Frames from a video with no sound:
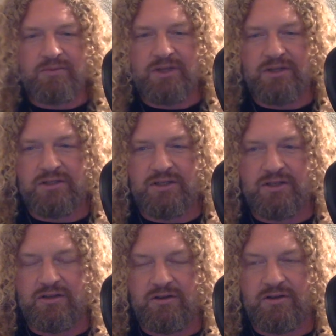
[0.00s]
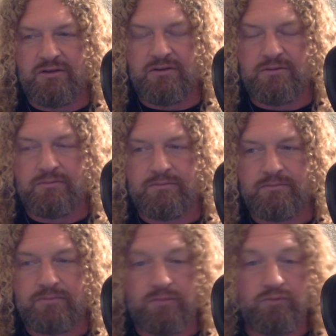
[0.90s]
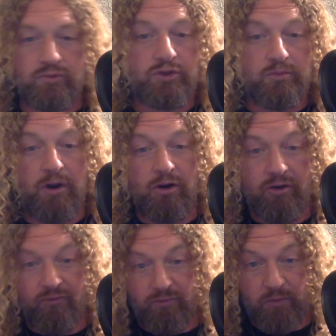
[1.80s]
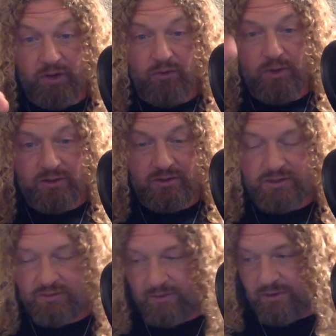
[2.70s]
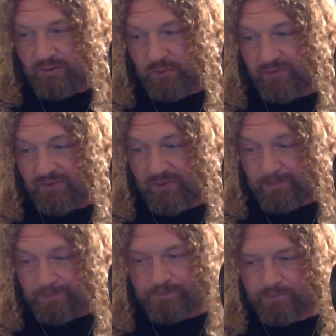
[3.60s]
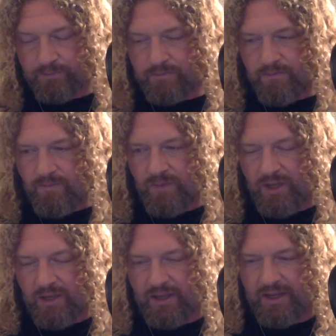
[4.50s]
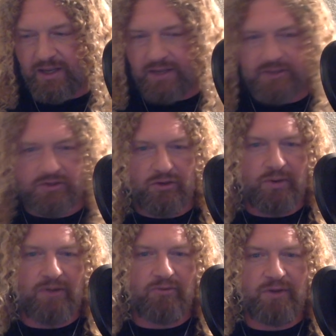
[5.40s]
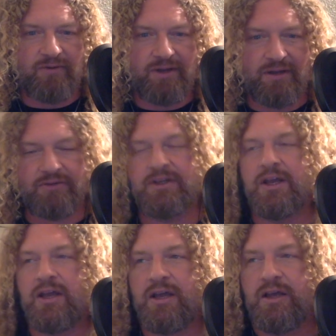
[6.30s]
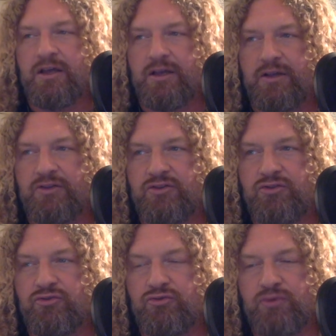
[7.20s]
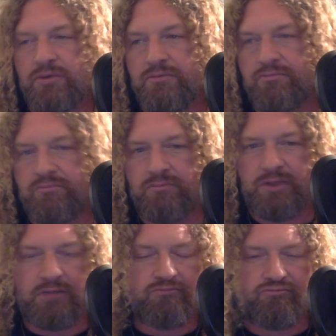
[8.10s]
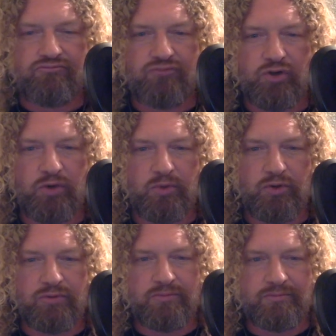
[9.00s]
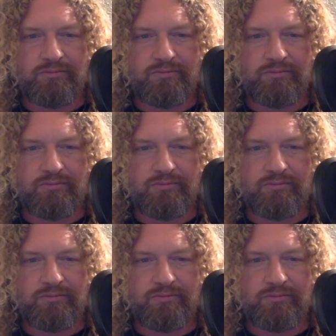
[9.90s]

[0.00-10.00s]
Tennessee on, well, tomorrow from when you're watching this, on the twenty-fifth, and so I will be around uh, to do, you know, normal